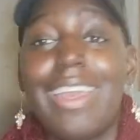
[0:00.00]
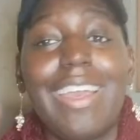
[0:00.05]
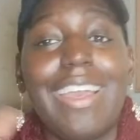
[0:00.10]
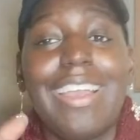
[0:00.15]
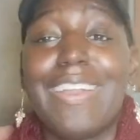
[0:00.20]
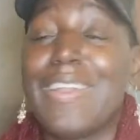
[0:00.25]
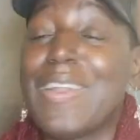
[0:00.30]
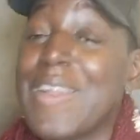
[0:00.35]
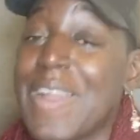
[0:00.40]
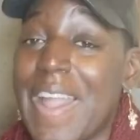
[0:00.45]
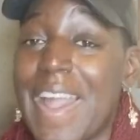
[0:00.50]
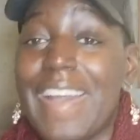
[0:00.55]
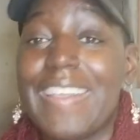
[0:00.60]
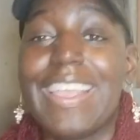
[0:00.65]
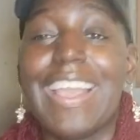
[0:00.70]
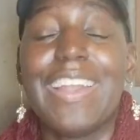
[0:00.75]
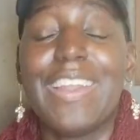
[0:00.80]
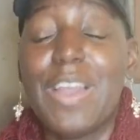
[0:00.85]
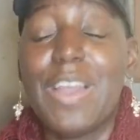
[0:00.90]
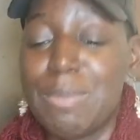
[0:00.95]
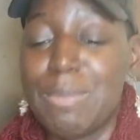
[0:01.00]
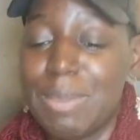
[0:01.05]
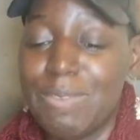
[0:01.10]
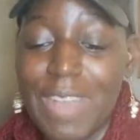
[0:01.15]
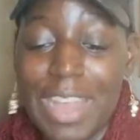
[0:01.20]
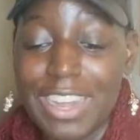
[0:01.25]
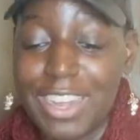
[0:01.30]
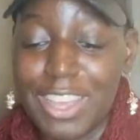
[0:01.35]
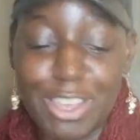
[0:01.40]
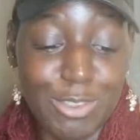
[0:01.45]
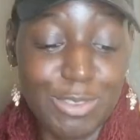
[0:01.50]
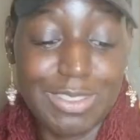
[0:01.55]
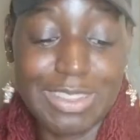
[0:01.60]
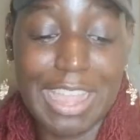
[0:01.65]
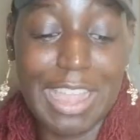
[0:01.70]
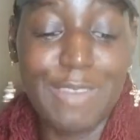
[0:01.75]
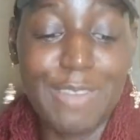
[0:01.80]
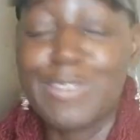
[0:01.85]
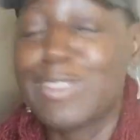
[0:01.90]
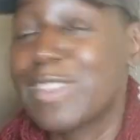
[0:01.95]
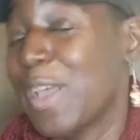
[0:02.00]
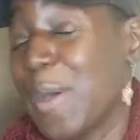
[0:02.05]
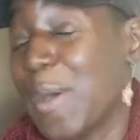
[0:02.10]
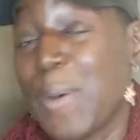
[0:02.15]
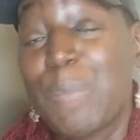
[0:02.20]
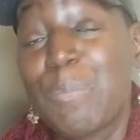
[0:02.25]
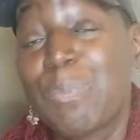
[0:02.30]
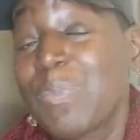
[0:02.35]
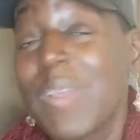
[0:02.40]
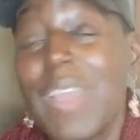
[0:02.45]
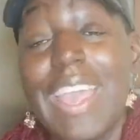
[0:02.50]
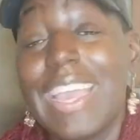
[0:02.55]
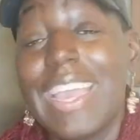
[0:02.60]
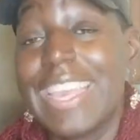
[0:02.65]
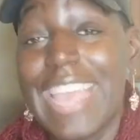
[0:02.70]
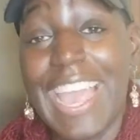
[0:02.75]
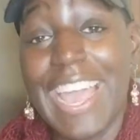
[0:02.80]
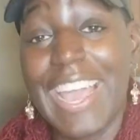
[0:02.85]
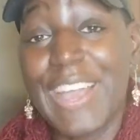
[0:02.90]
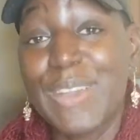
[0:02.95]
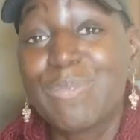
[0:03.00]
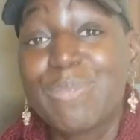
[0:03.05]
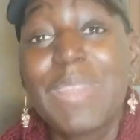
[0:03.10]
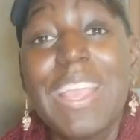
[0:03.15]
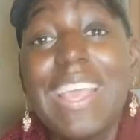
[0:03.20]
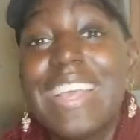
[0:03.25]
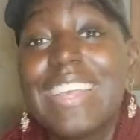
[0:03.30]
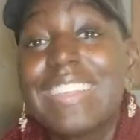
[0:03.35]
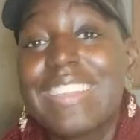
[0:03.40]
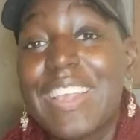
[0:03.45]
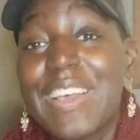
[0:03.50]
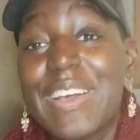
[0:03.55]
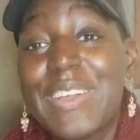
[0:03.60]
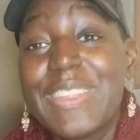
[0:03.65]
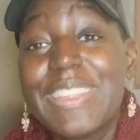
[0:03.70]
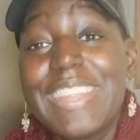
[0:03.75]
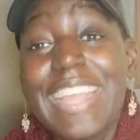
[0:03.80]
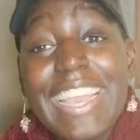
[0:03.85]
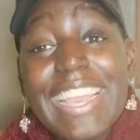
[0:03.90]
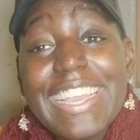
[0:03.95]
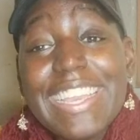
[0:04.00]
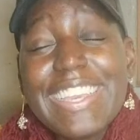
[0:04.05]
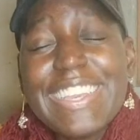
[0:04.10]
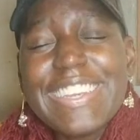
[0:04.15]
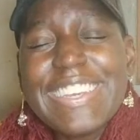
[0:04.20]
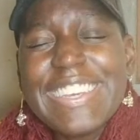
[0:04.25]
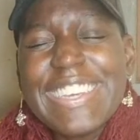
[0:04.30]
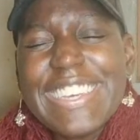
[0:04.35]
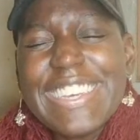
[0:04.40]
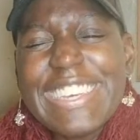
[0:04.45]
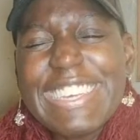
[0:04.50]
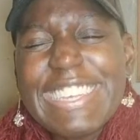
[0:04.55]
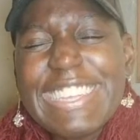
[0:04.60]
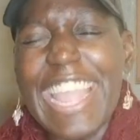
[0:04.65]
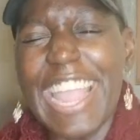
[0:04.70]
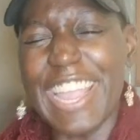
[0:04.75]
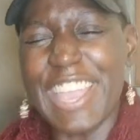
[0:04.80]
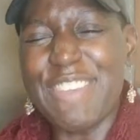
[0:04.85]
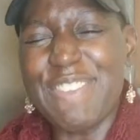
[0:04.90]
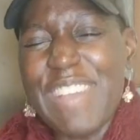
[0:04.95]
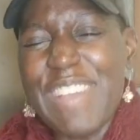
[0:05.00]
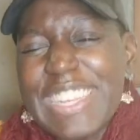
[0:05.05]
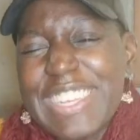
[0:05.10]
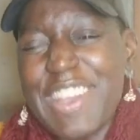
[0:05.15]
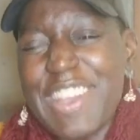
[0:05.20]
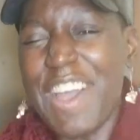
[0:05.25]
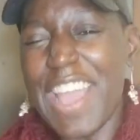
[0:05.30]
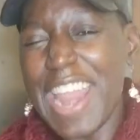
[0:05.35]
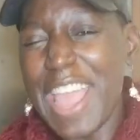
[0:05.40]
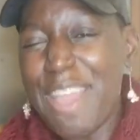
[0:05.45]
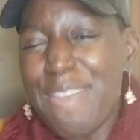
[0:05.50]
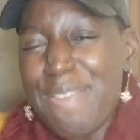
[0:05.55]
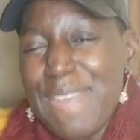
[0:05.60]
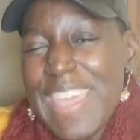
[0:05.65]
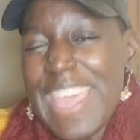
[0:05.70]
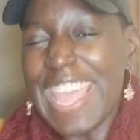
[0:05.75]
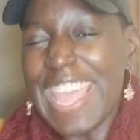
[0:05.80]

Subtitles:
Girl, y'all know I be finding cute stuff. So yeah, so thank you for joining me.